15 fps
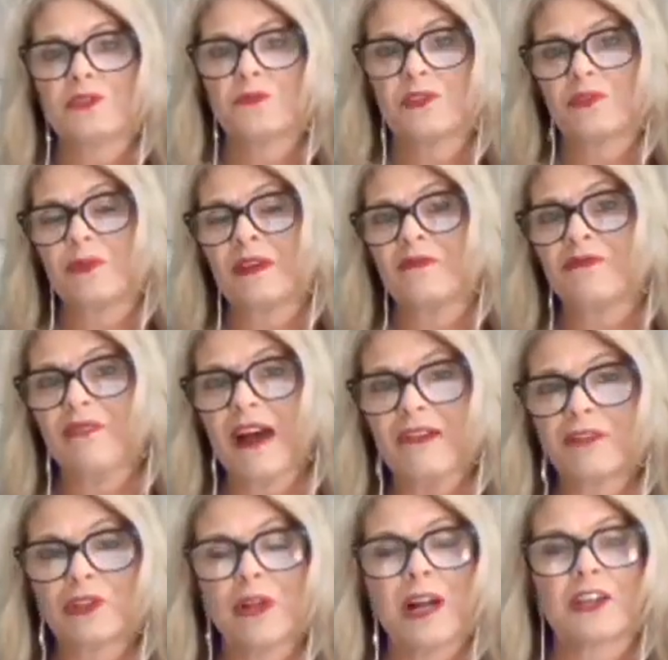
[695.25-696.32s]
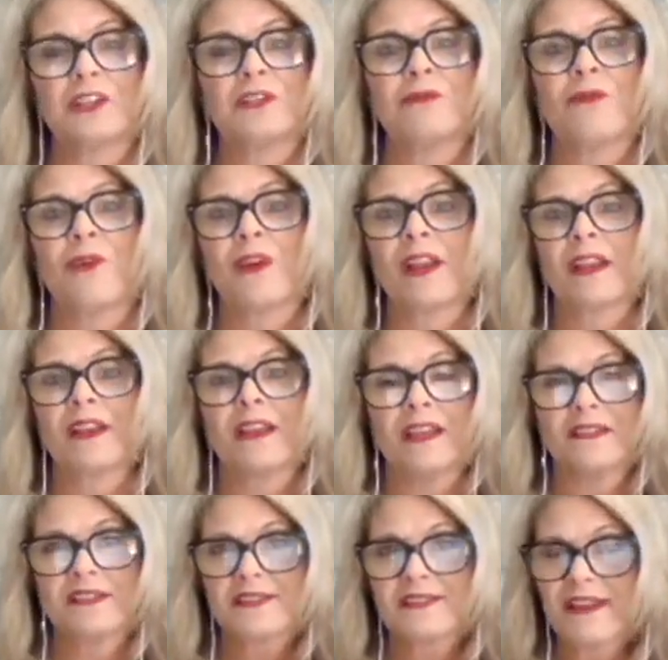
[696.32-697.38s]
between 5 o'clock in the morning and
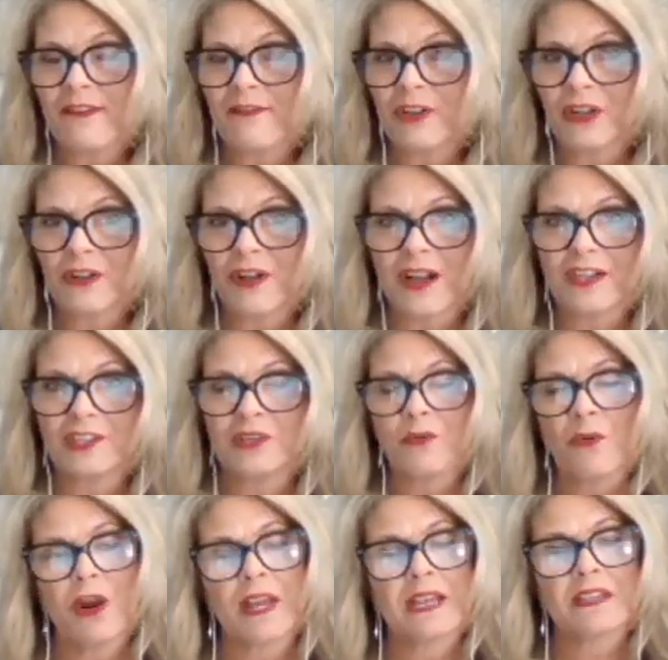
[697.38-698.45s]
7 o'clock in the morning.